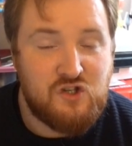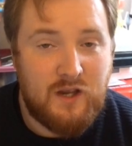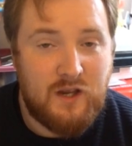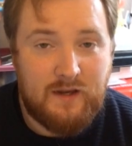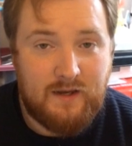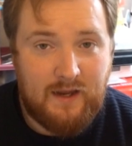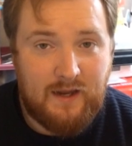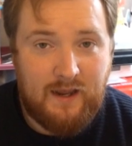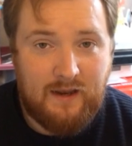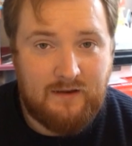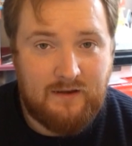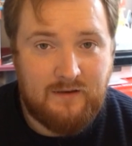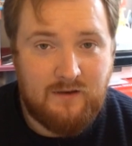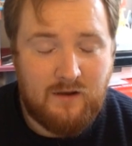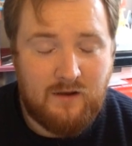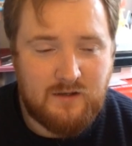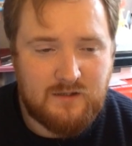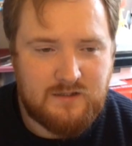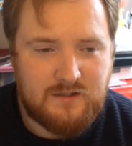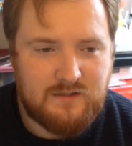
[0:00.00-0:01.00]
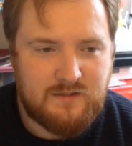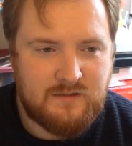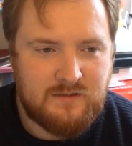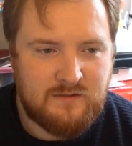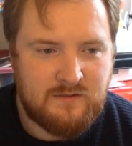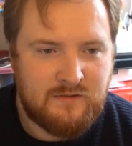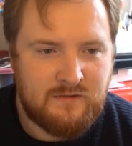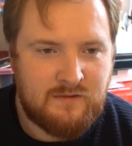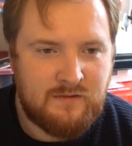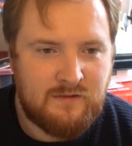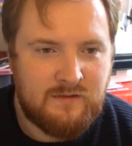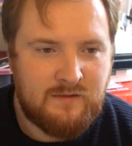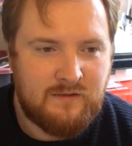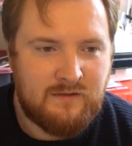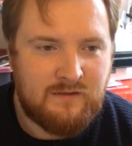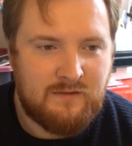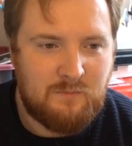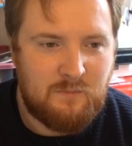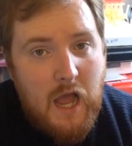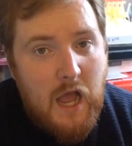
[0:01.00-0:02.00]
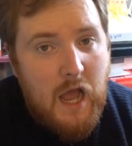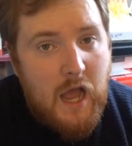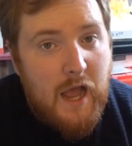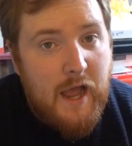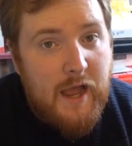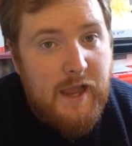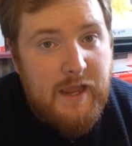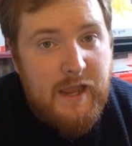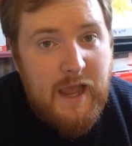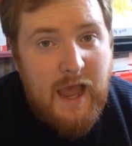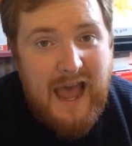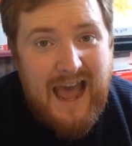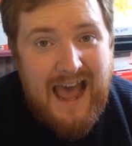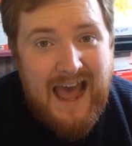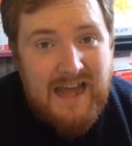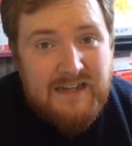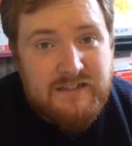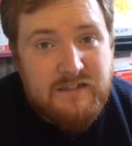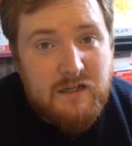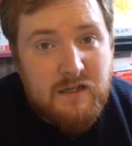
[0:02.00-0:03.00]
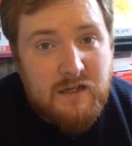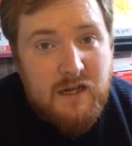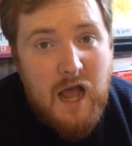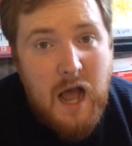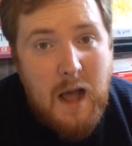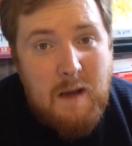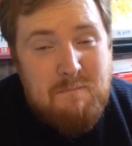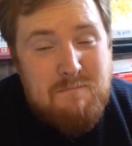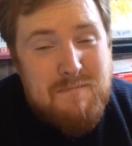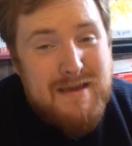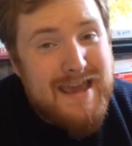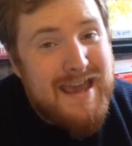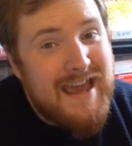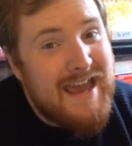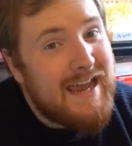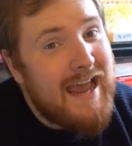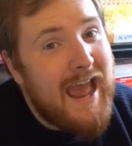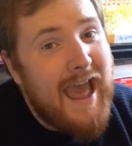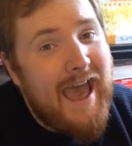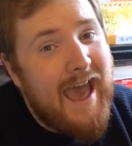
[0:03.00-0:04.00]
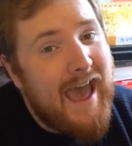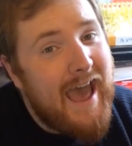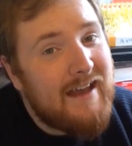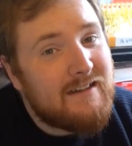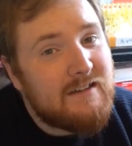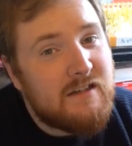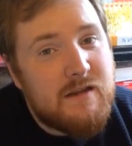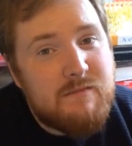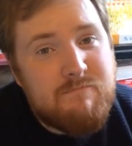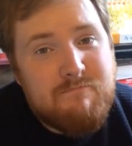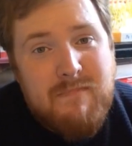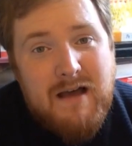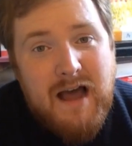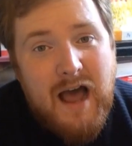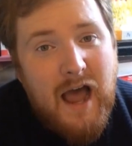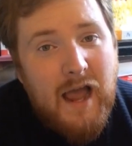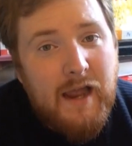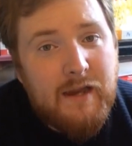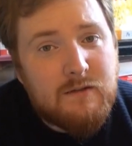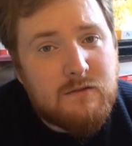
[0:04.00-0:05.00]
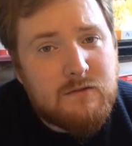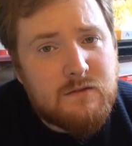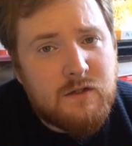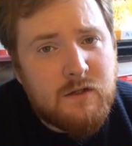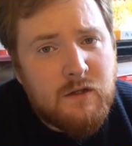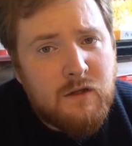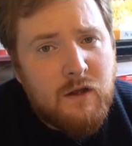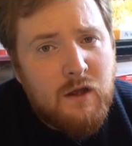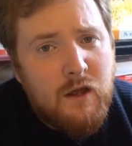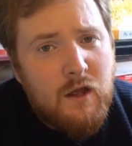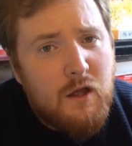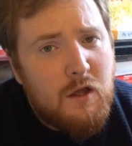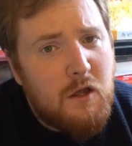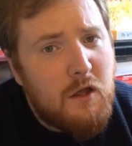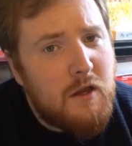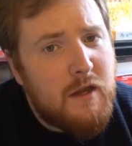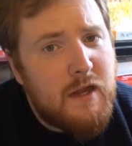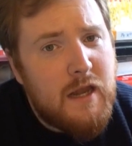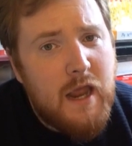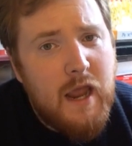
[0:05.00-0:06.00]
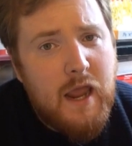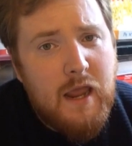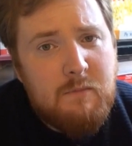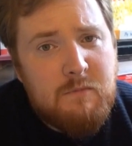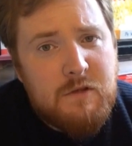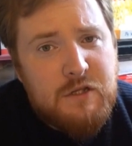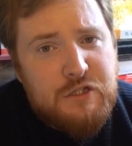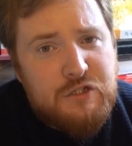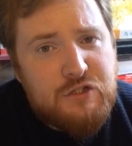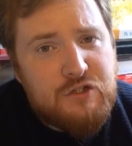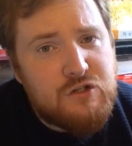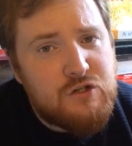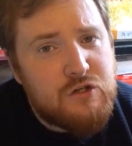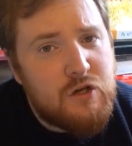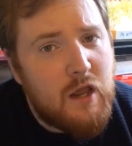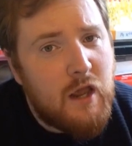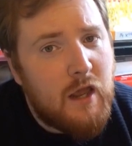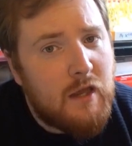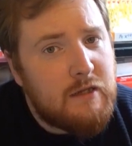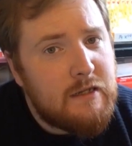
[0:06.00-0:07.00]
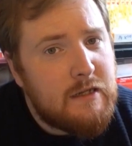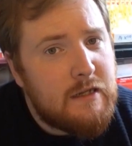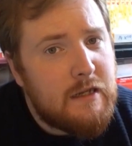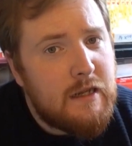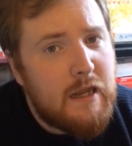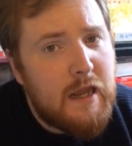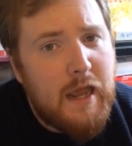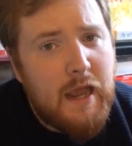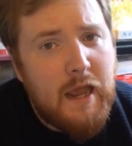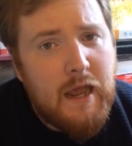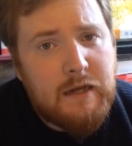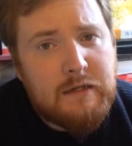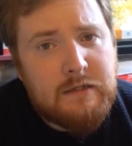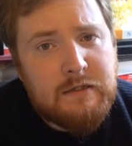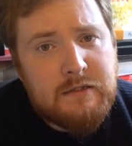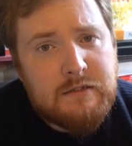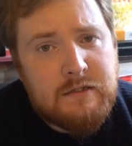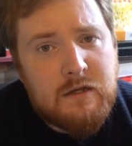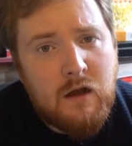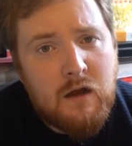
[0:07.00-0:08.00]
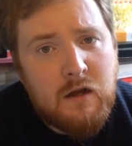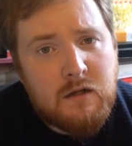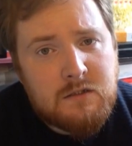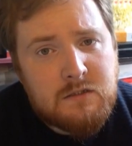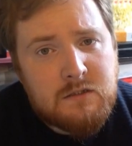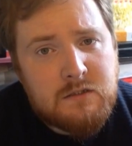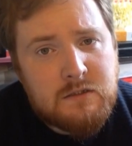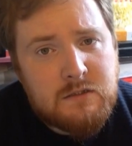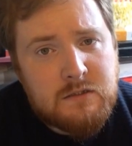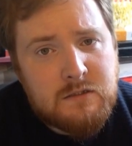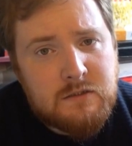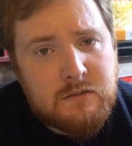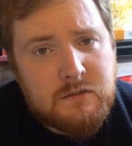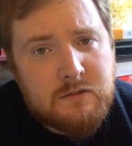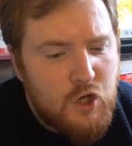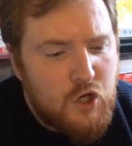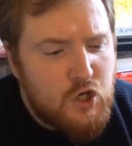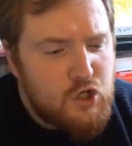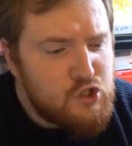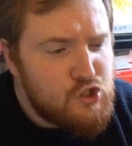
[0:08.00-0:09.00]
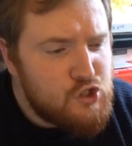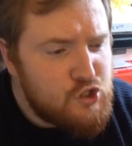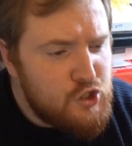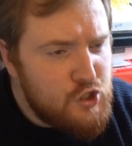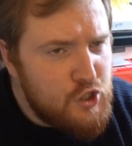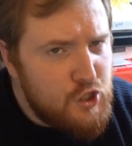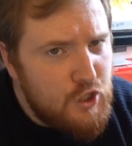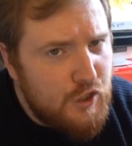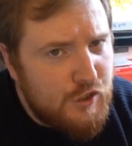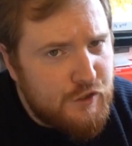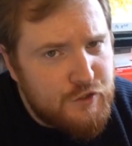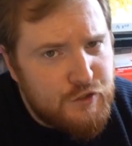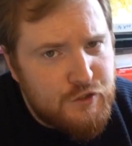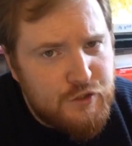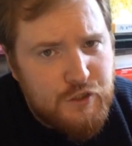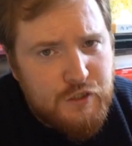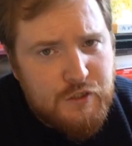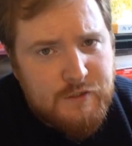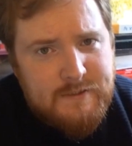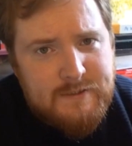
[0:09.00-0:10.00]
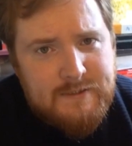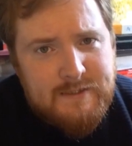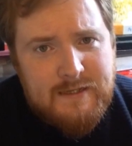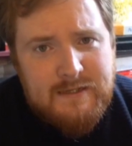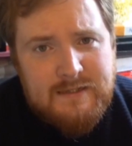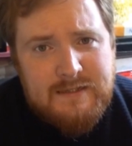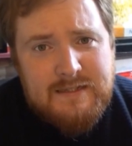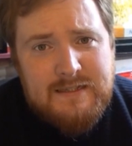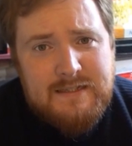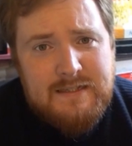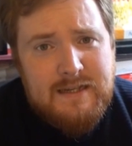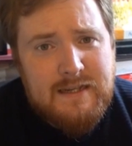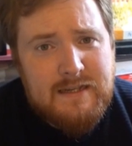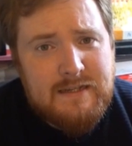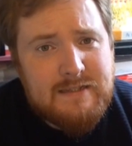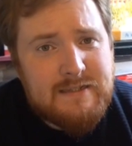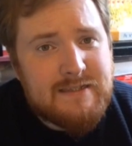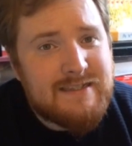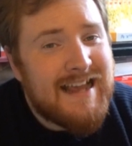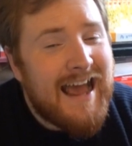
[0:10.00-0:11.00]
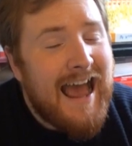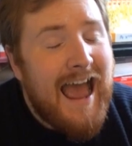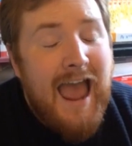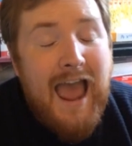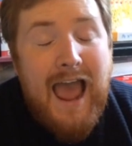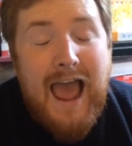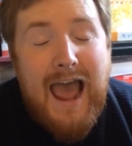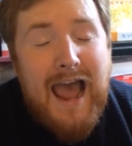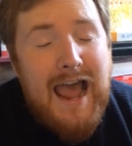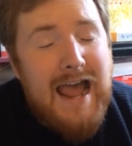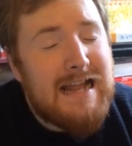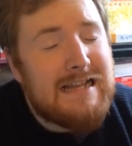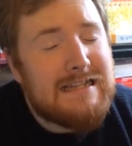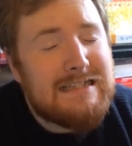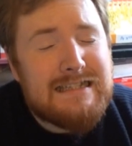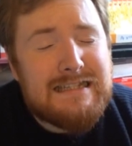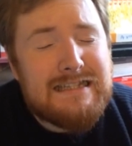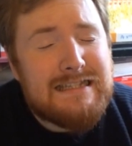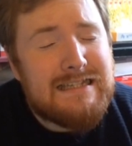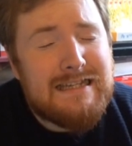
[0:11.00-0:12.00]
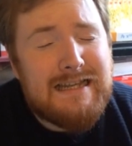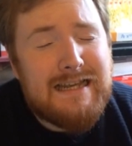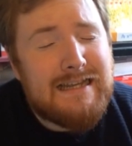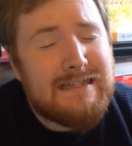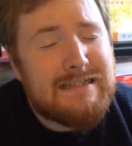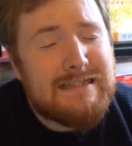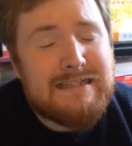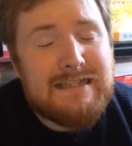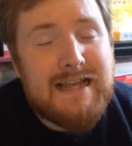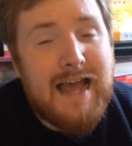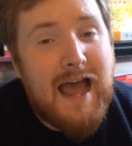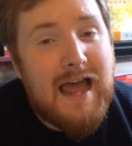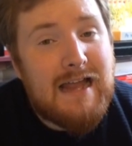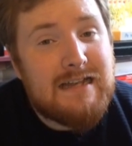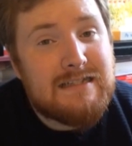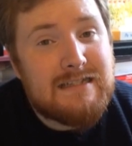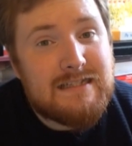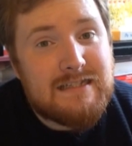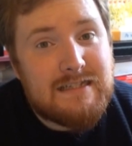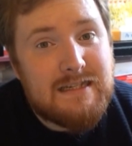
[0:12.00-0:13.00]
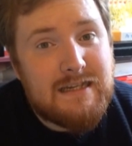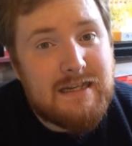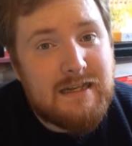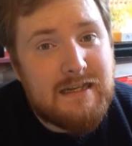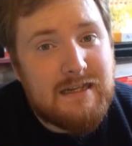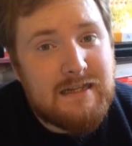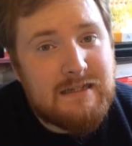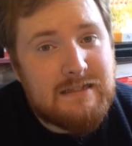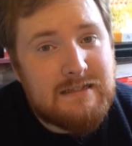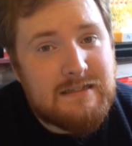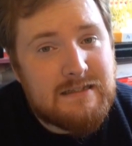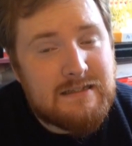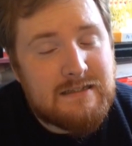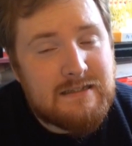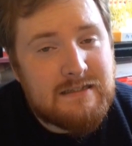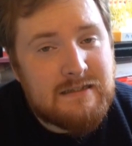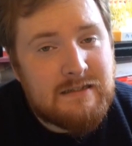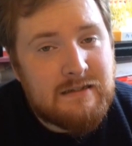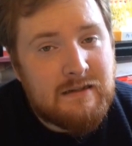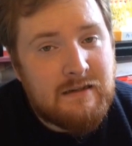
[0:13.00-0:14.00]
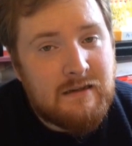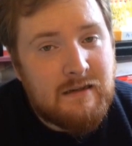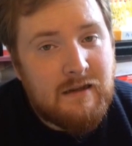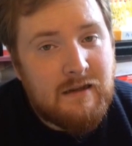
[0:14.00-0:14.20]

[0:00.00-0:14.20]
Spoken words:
Jenny Anydots. I had a Gumby cat in mind. Her name is Jenny Anydots. She sits and sits and sits and sits,